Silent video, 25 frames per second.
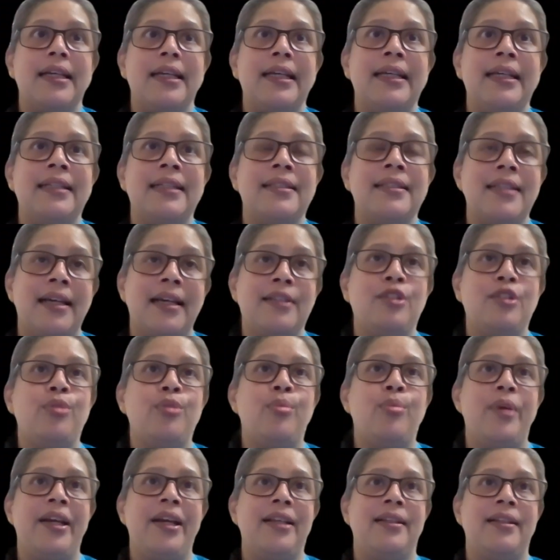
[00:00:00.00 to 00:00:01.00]
in such a
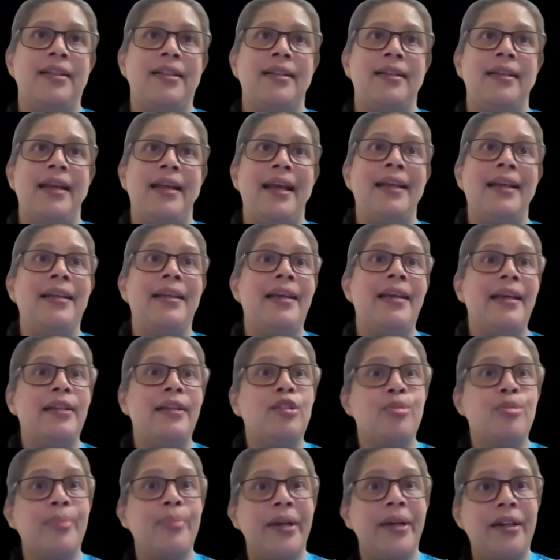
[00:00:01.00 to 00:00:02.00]
way that the
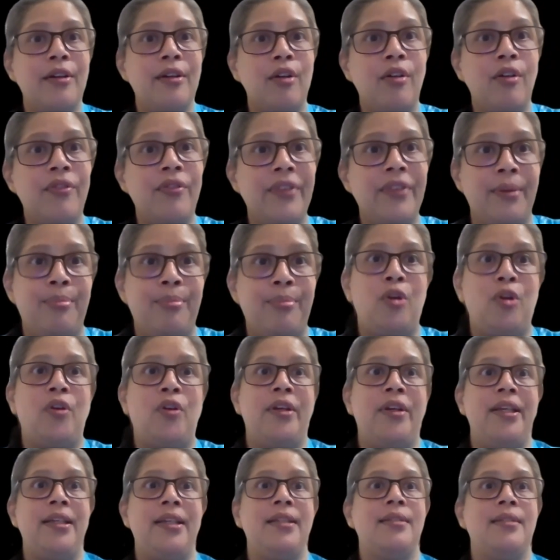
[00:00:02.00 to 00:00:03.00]
engagement of
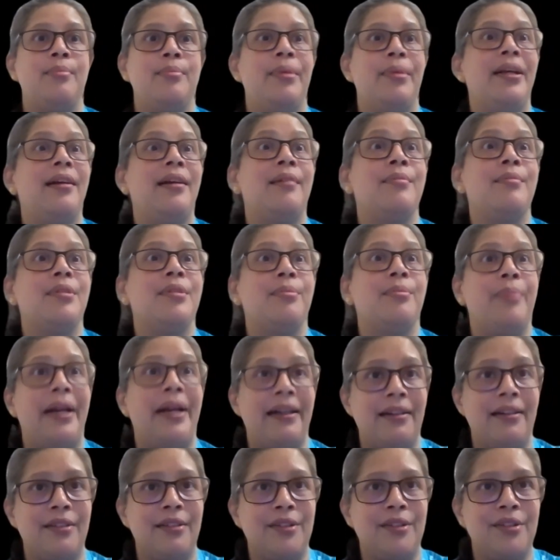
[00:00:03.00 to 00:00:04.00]
employees becomes
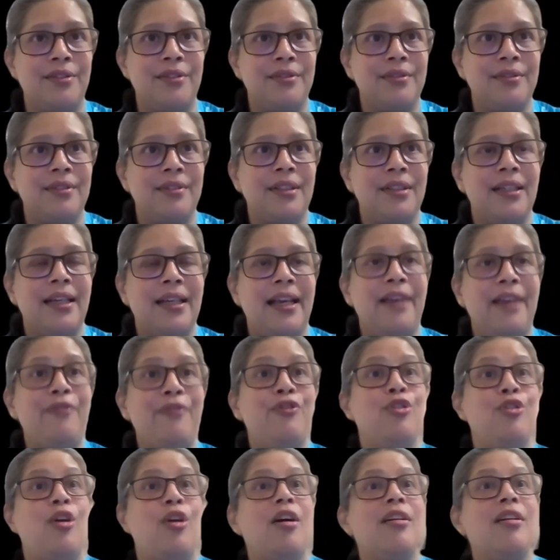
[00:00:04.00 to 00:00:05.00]
better
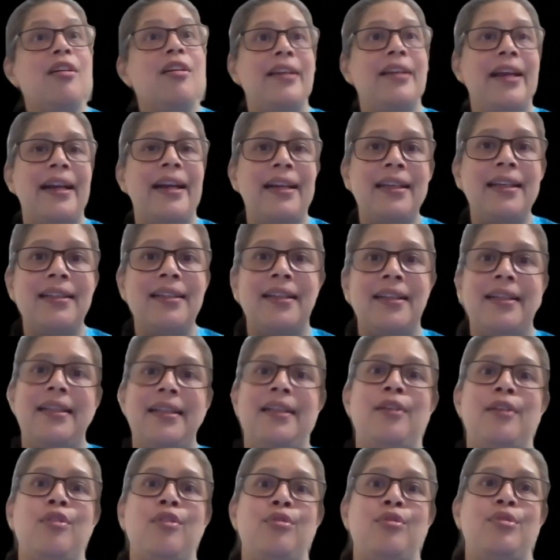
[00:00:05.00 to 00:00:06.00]
if you are creating that
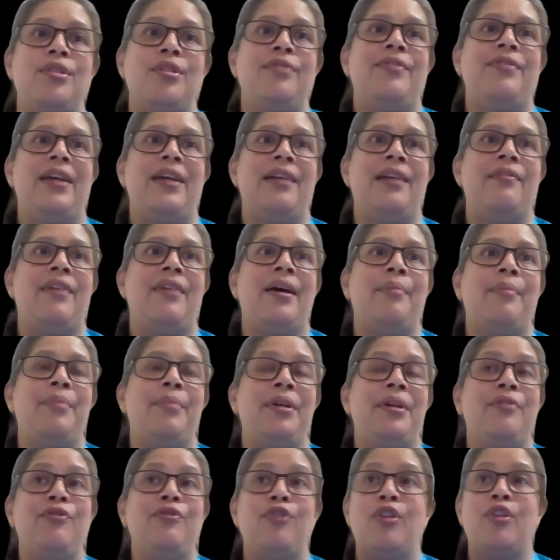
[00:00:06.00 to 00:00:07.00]
inclusive
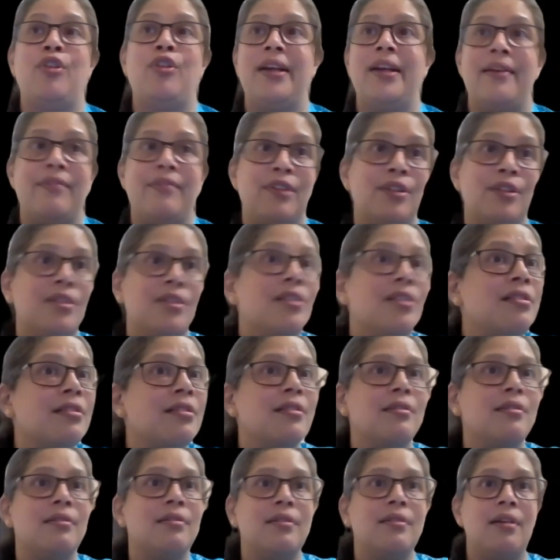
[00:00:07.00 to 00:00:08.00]
environment for
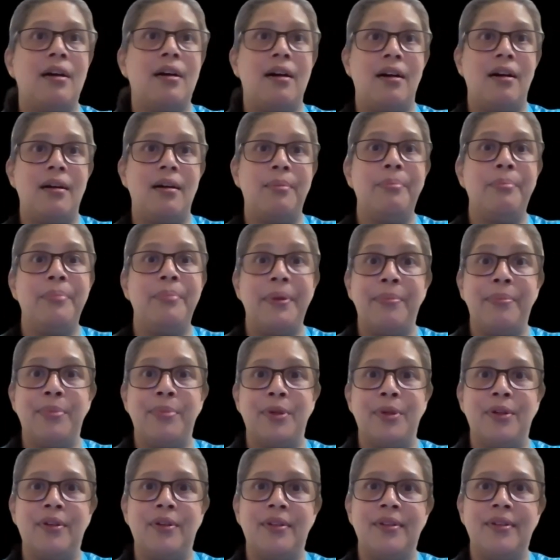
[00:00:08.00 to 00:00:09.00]
diverse
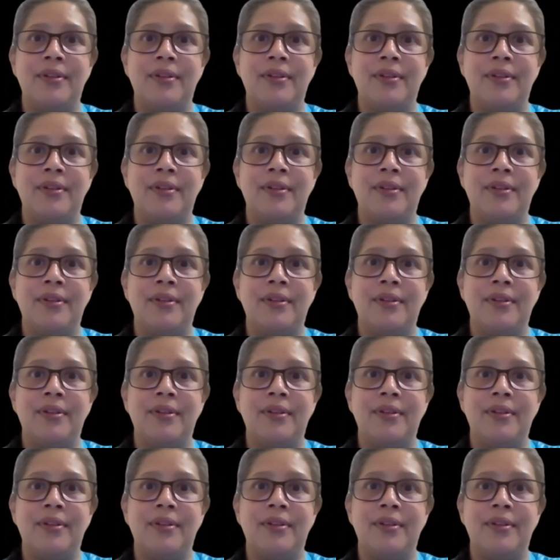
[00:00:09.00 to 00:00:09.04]
people,